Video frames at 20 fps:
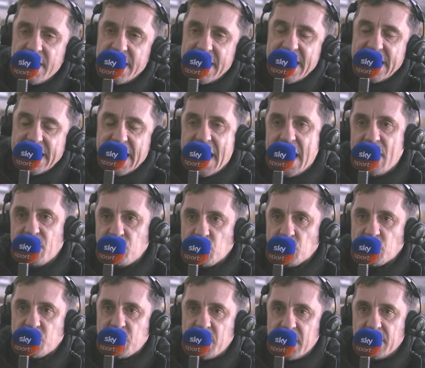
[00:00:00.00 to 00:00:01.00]
He can't
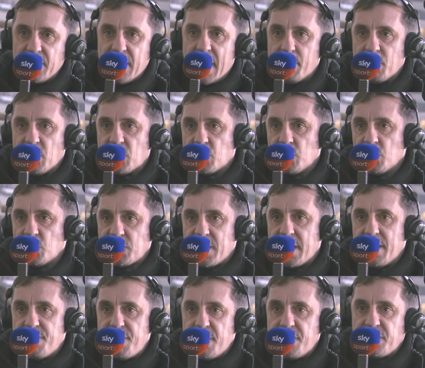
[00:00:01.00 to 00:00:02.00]
just think that I'm going to touch
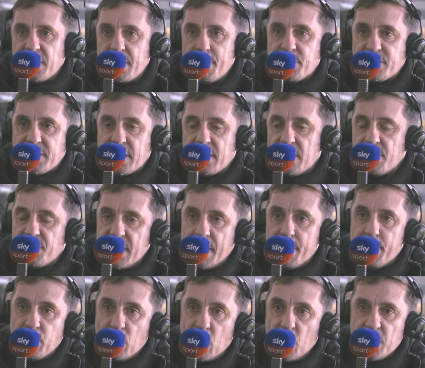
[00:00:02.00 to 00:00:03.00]
10-15% of the
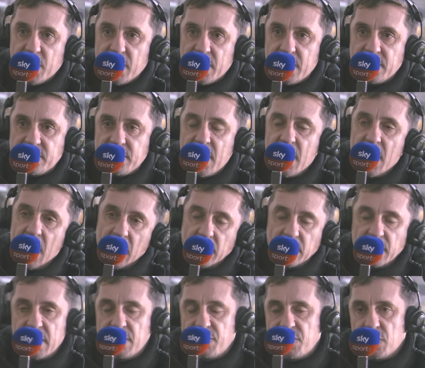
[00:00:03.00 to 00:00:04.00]
employees
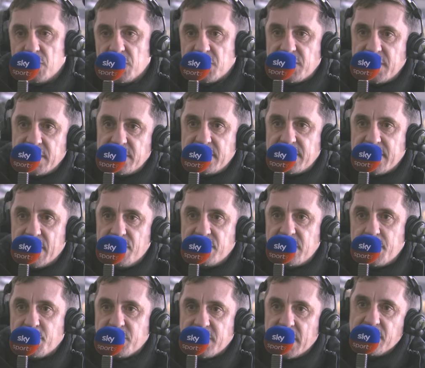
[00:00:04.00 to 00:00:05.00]
and leave the other
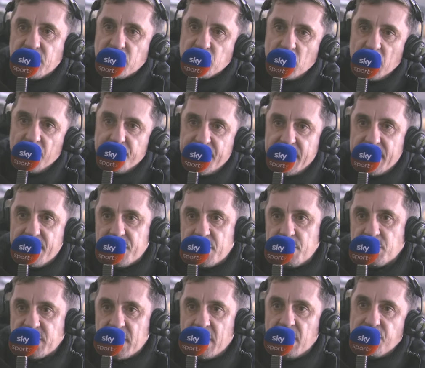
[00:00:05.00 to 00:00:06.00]
60-70% to sort of fend for
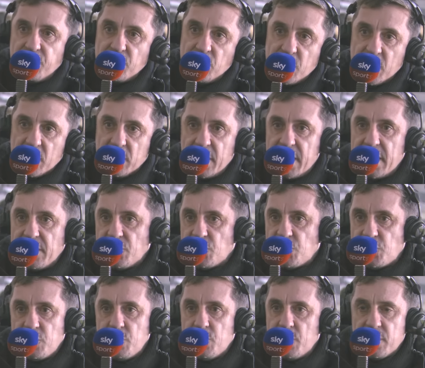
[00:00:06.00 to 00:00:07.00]
themselves under the
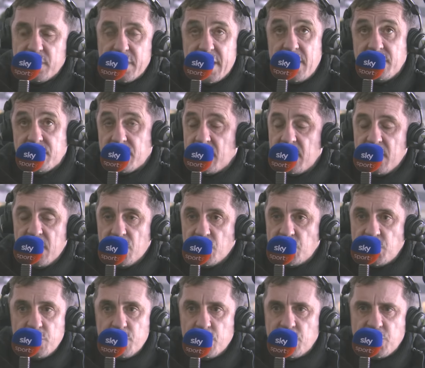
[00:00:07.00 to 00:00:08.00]
Glazer
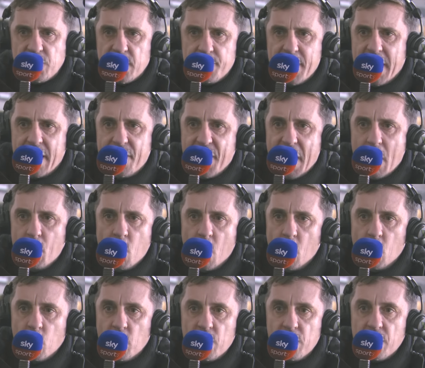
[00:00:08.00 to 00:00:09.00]
stewardship. That
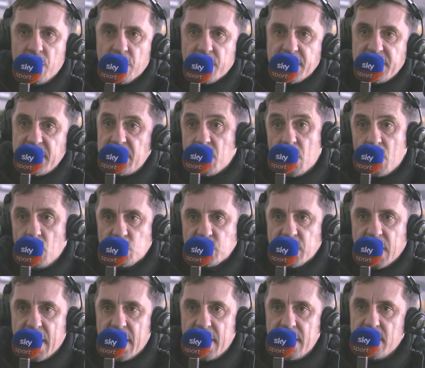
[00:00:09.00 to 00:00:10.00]
won't work, and he knows
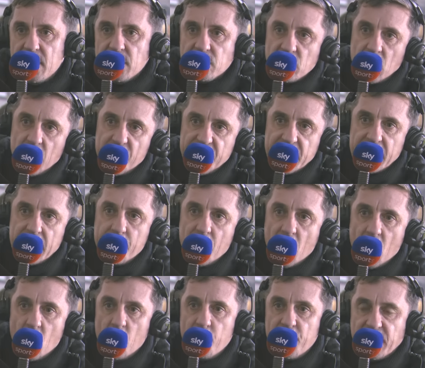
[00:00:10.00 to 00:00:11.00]
that. So I think, I'm
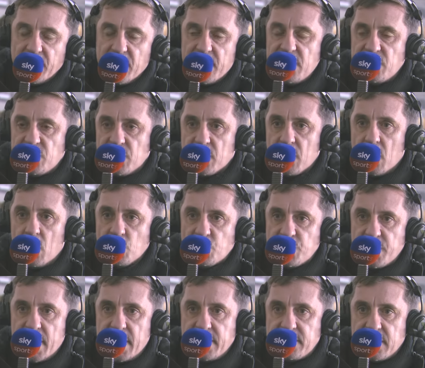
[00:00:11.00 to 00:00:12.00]
hoping that he's
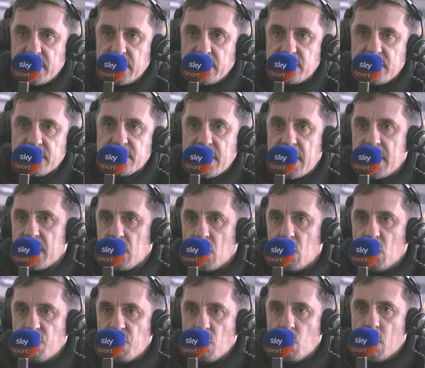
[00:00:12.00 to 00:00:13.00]
negotiating to take
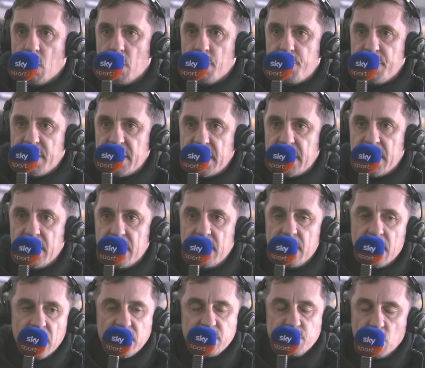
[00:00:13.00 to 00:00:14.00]
over what would be
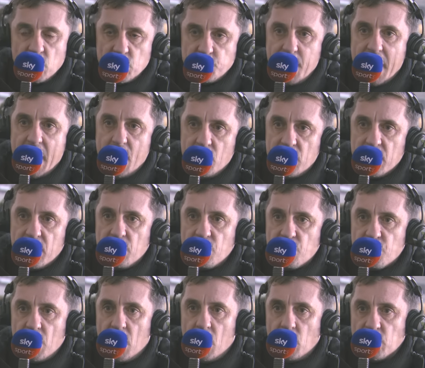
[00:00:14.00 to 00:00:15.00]
as much power and
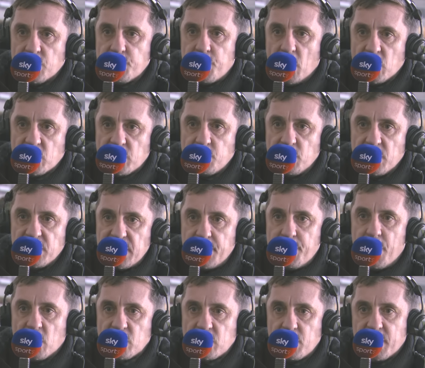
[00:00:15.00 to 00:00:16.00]
control as possible as he
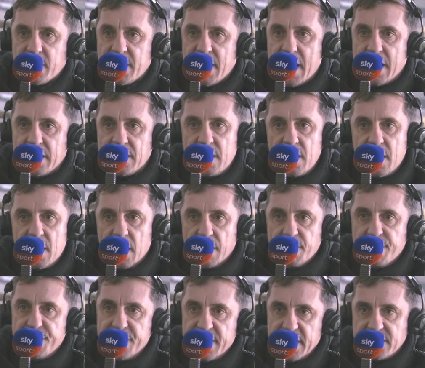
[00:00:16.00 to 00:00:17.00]
possibly can,
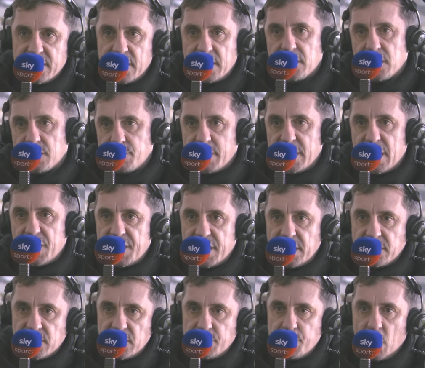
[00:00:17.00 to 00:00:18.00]
and fixing as many
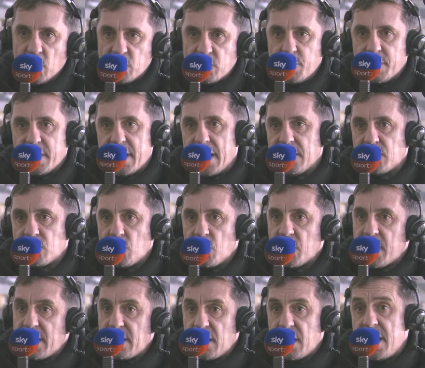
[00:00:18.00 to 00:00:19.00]
things as he possibly can, so
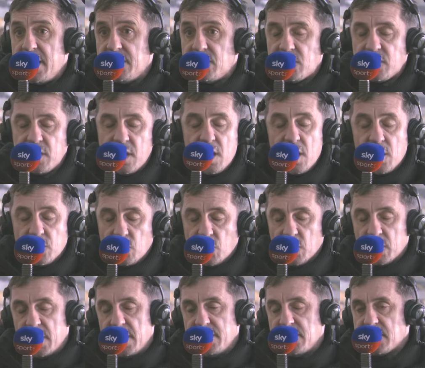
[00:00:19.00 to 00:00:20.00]
the
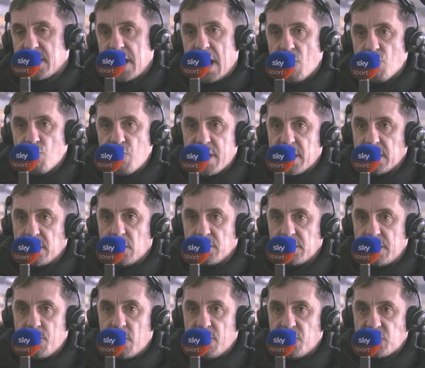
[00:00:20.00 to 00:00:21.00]
Glazers can't wriggle
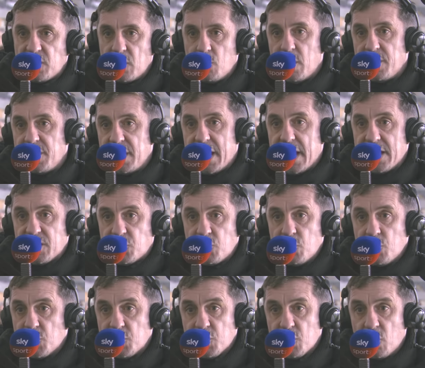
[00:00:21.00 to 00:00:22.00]
on him, obviously, when he gets
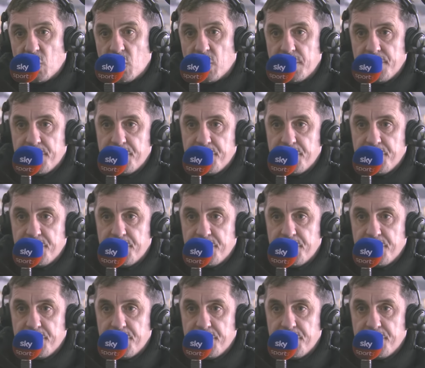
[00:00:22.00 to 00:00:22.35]
through the door.